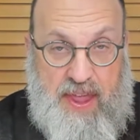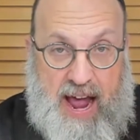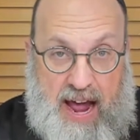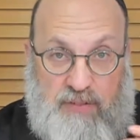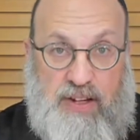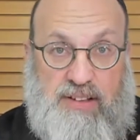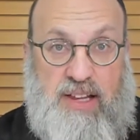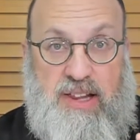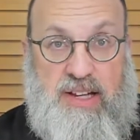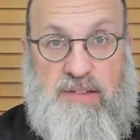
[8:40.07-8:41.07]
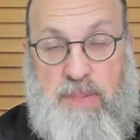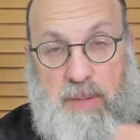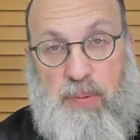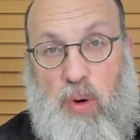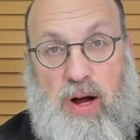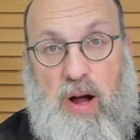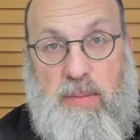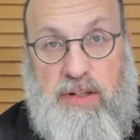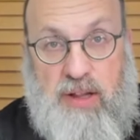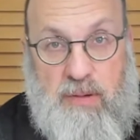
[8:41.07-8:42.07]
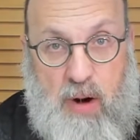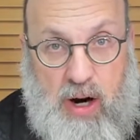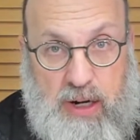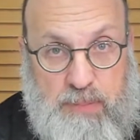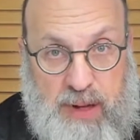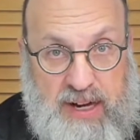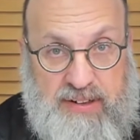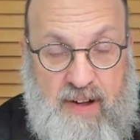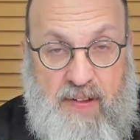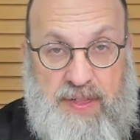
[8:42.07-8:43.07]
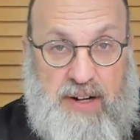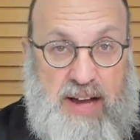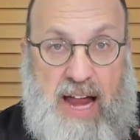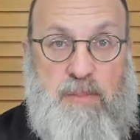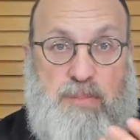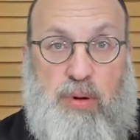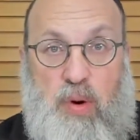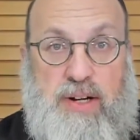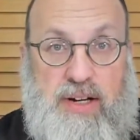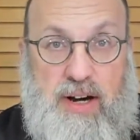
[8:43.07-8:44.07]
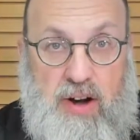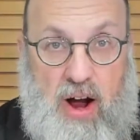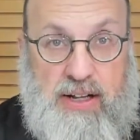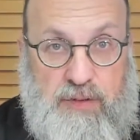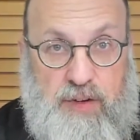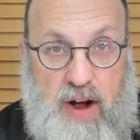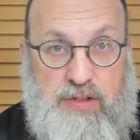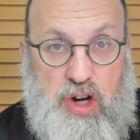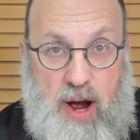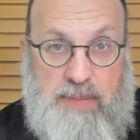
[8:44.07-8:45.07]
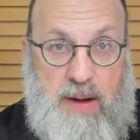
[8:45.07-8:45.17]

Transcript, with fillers: Obviously, these people who are coming to the marketplace, they're not employed in a nine to five job.